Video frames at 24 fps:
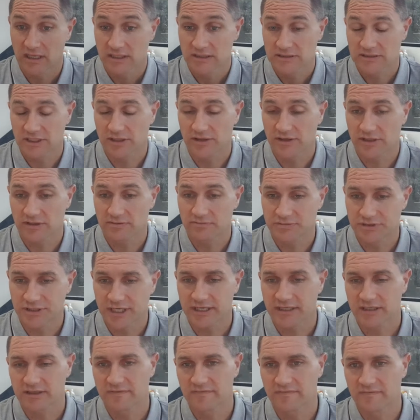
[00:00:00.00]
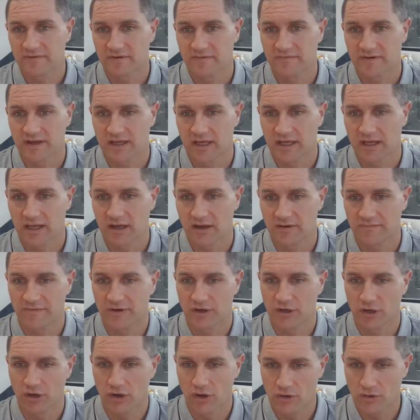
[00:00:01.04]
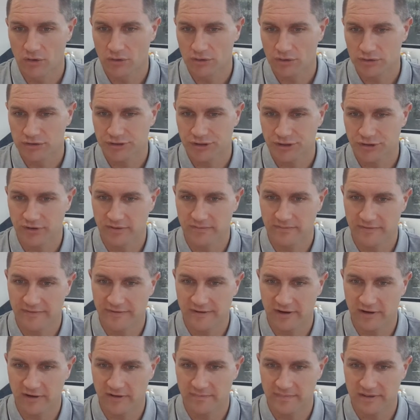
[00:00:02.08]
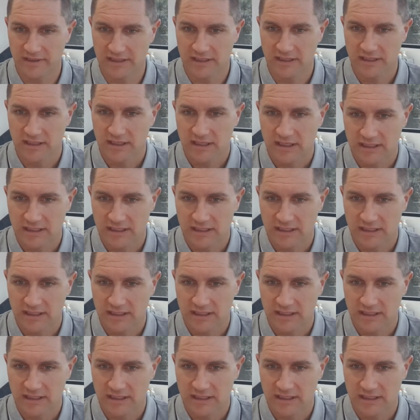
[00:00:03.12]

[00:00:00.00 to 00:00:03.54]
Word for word: So the objective of a, of a long-term therapy